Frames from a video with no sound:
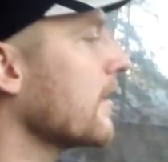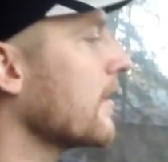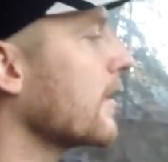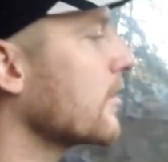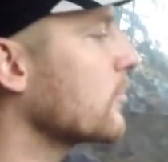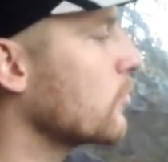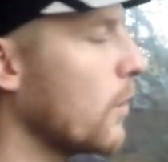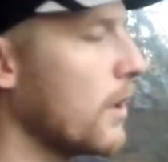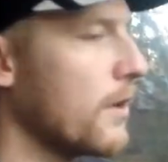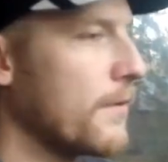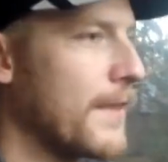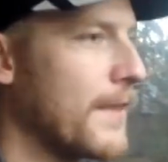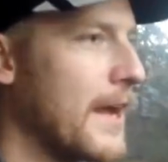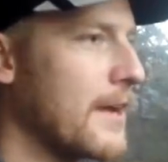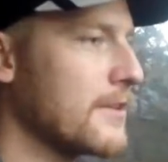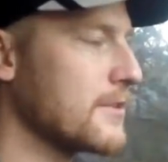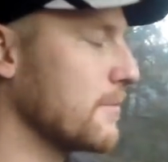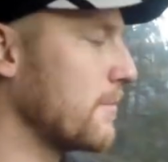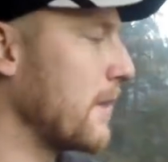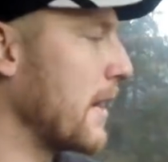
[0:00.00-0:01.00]
like
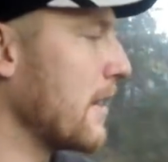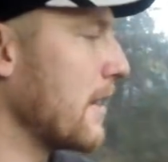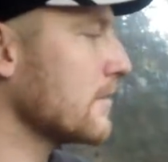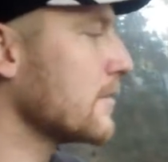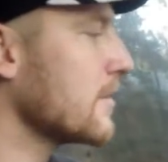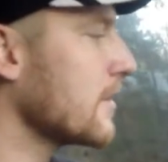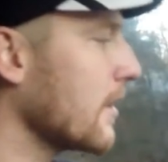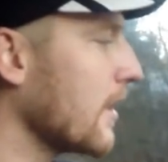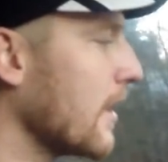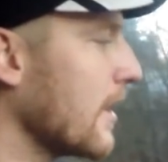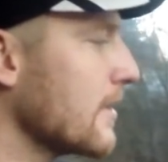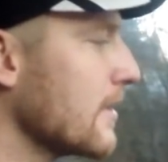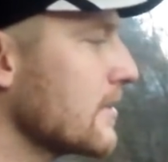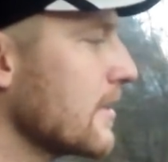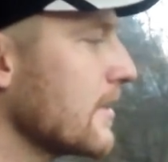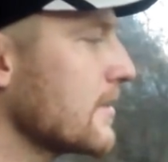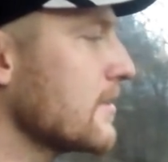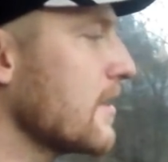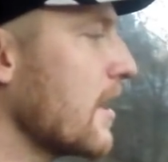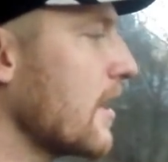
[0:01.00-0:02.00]
12,000 pounds and less.
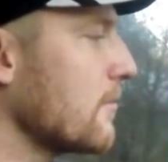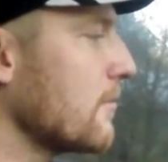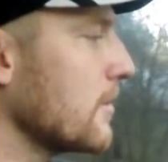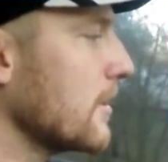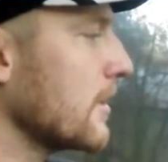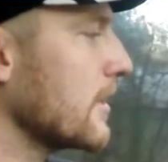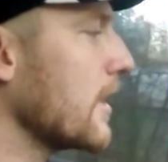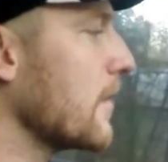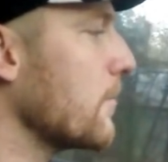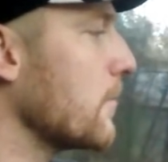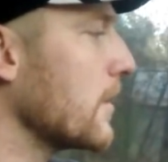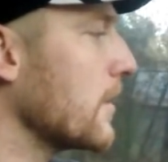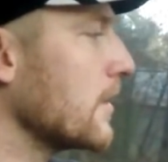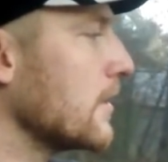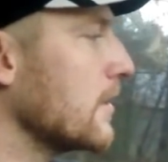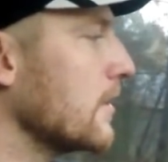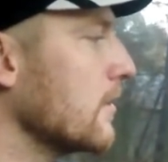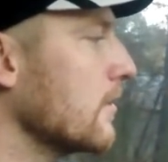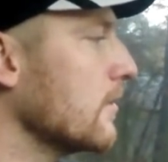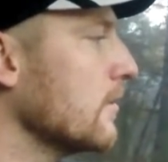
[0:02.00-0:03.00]
That's not really that big a
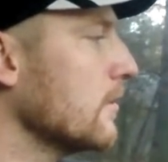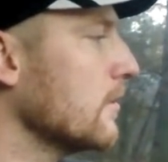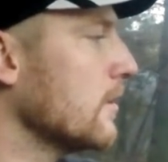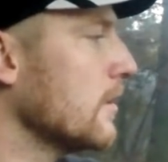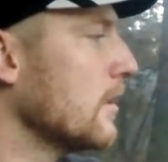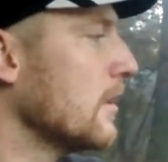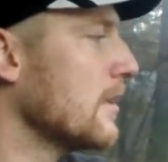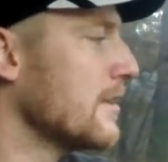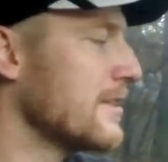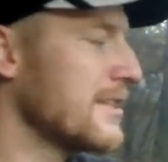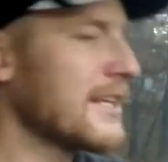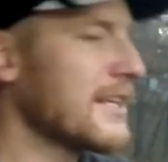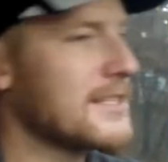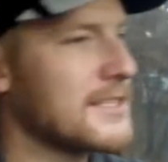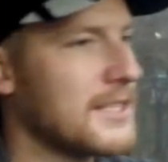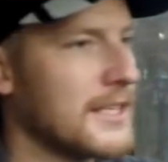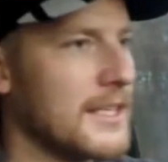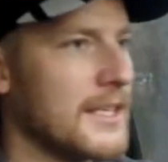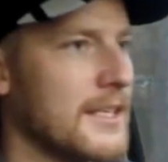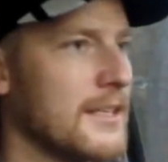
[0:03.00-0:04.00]
deal.
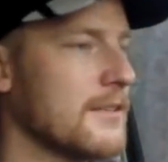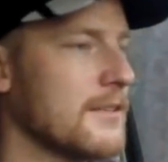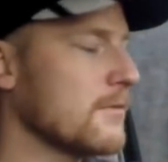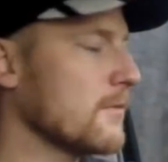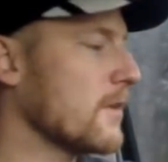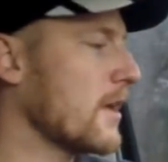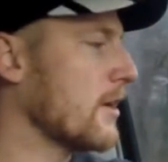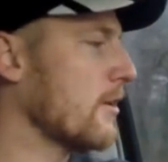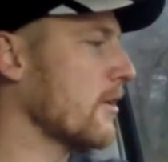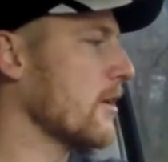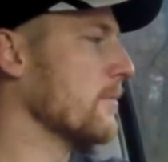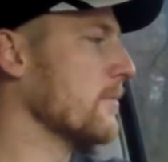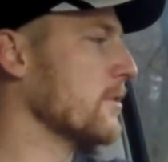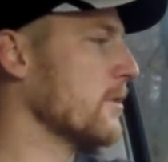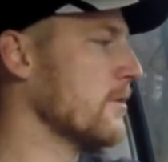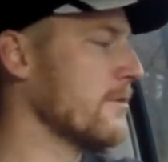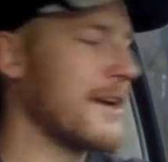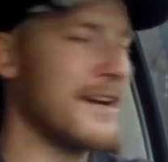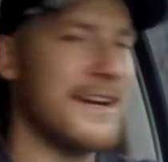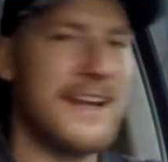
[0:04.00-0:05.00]
16, like what I'm
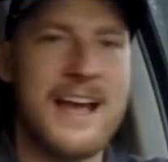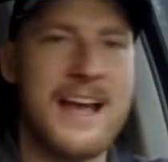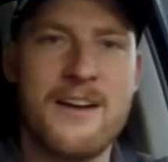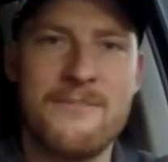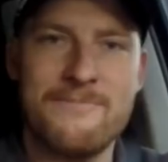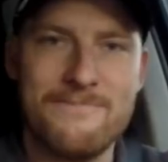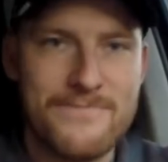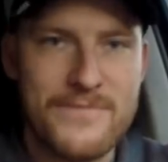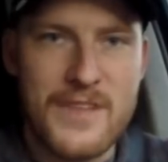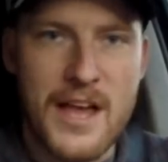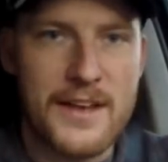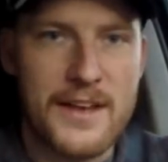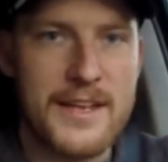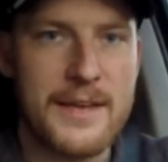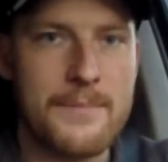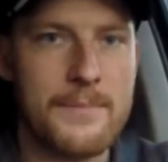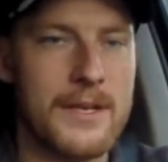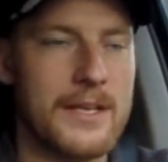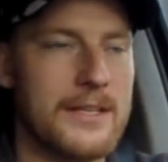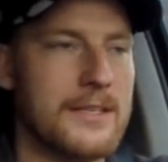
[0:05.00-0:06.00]
doing right now, not
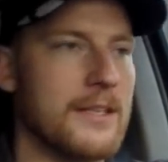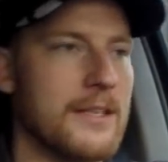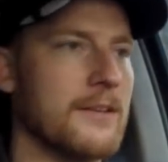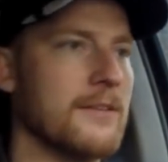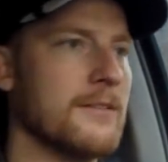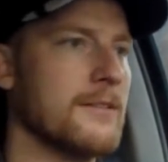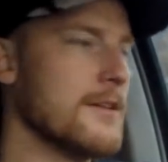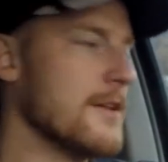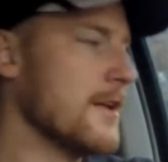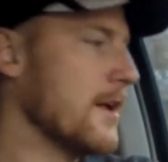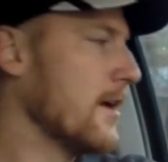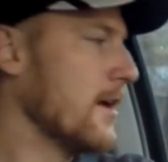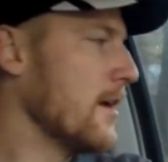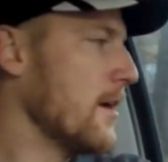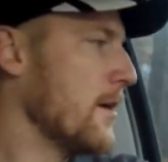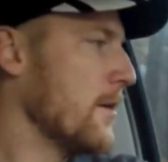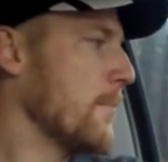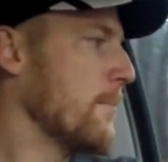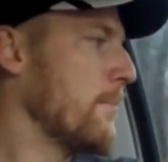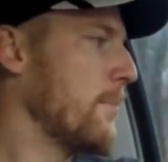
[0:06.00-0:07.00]
that big a deal.
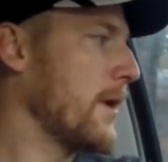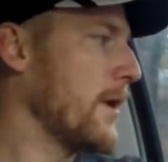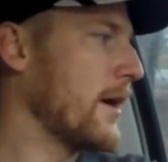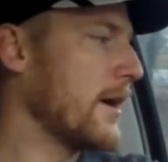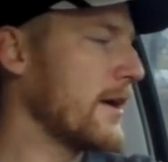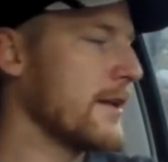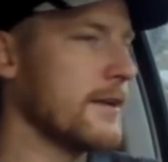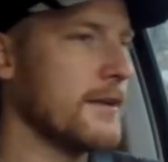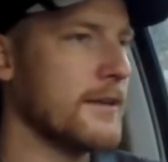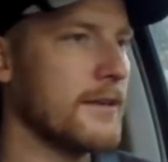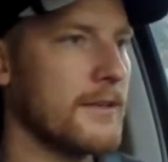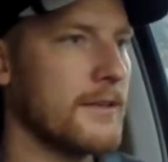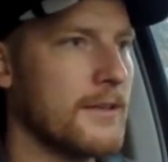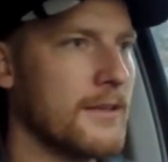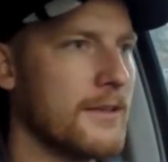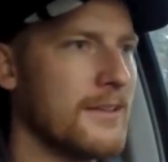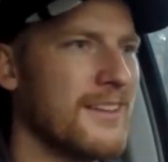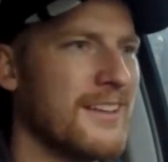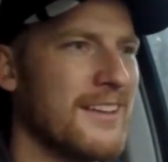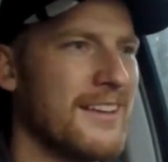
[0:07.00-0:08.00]
But
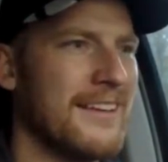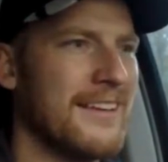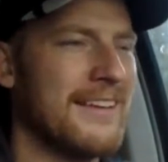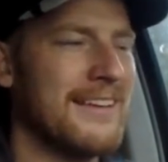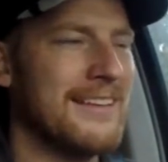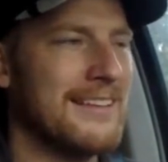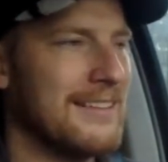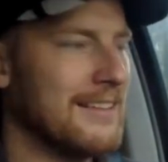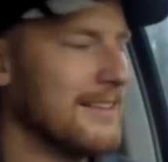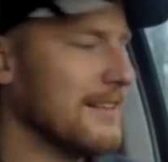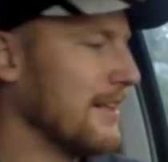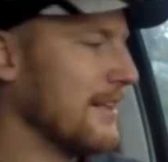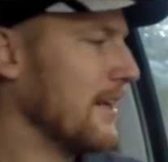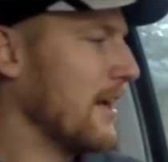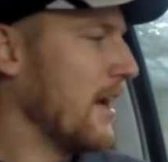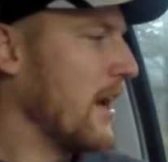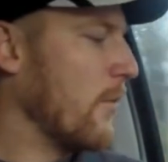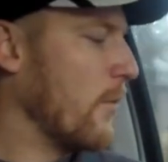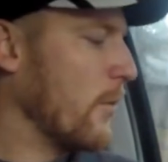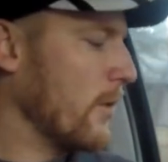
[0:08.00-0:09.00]

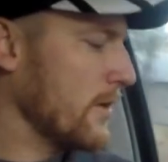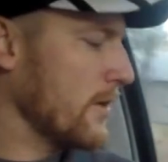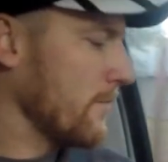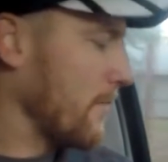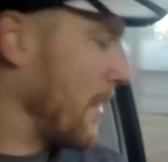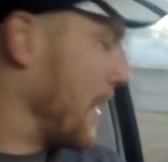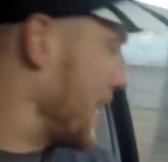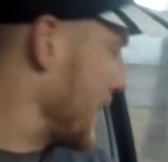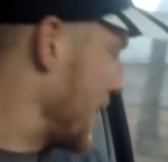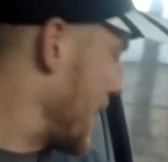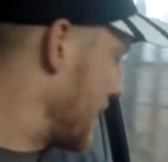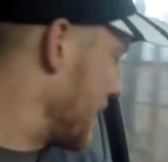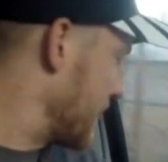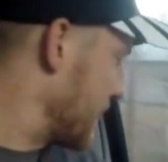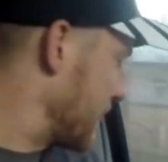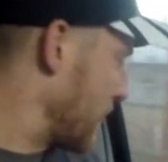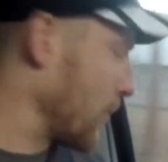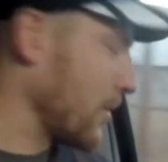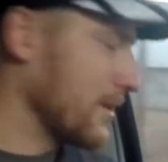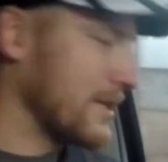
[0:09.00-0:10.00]
I wouldn't mind having
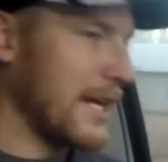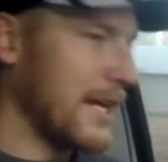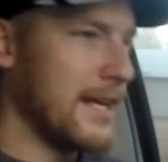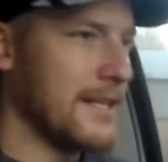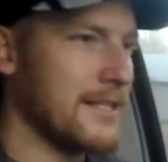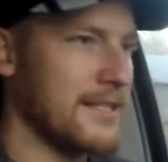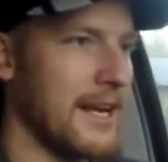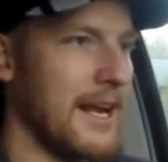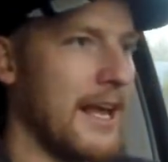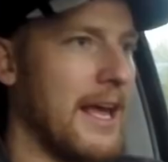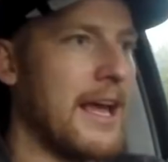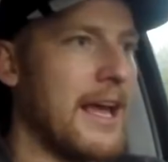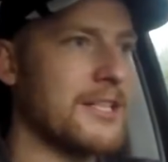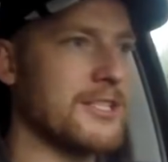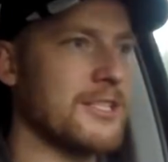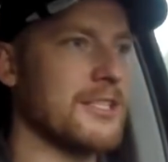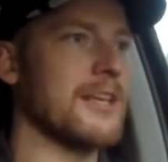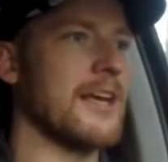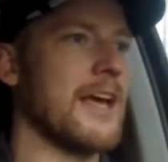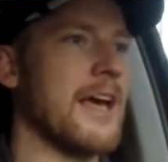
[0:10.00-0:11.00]
410s, and I
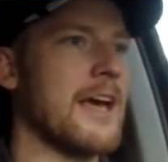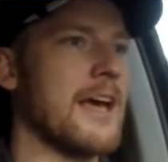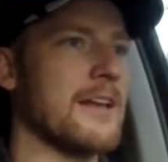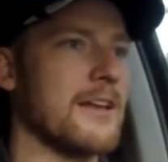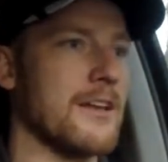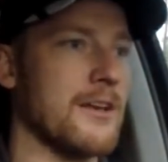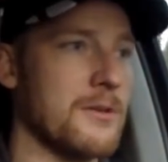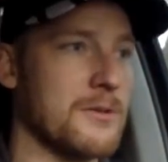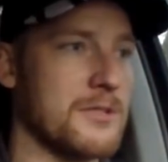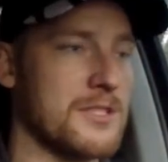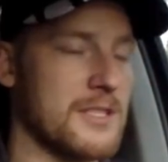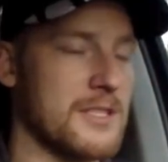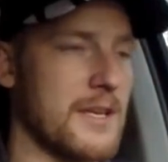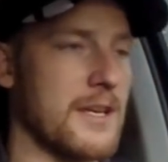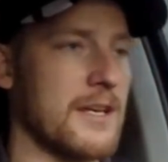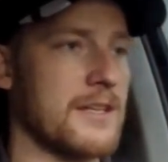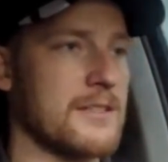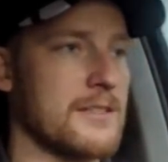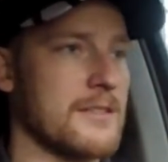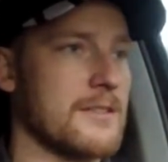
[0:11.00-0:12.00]
actually had an
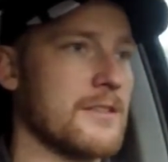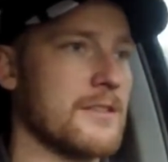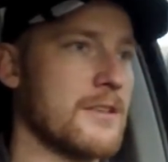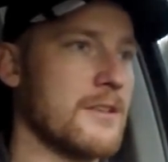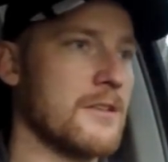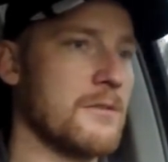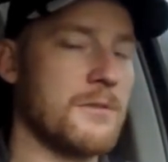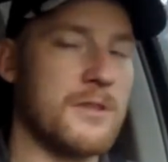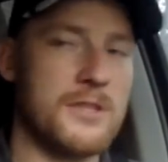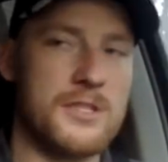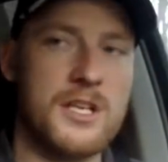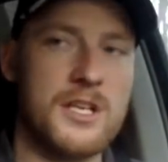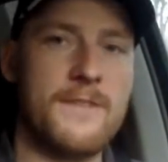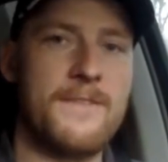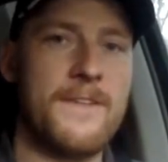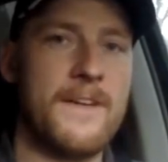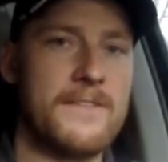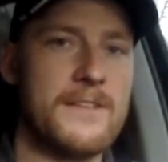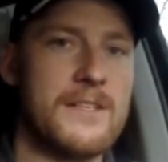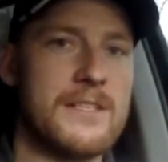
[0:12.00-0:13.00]
06 with a
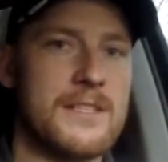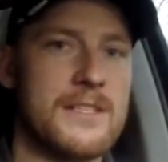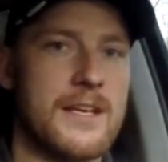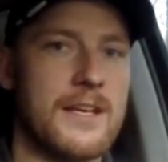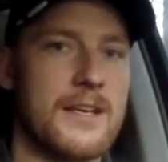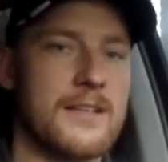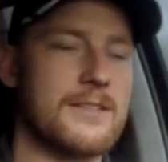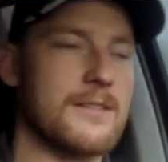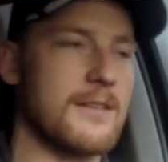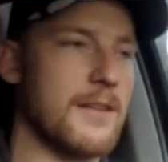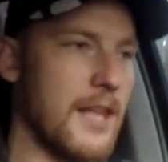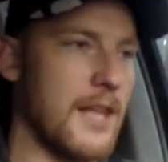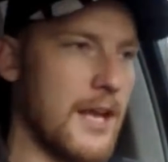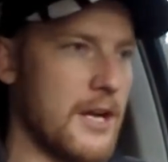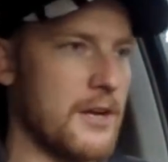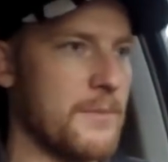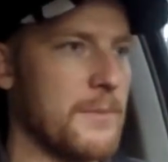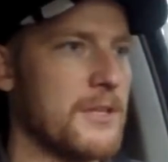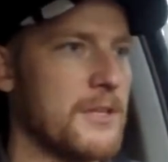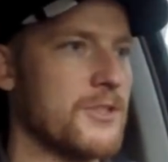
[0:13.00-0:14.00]
G56
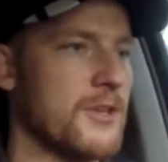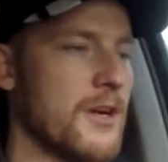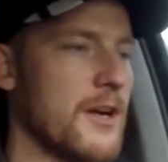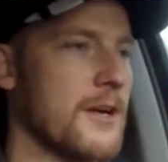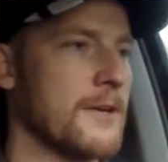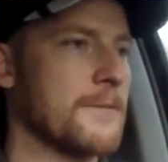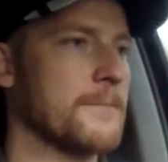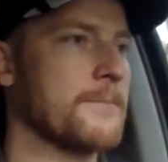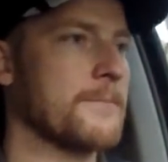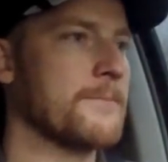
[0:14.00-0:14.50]
Laramie truck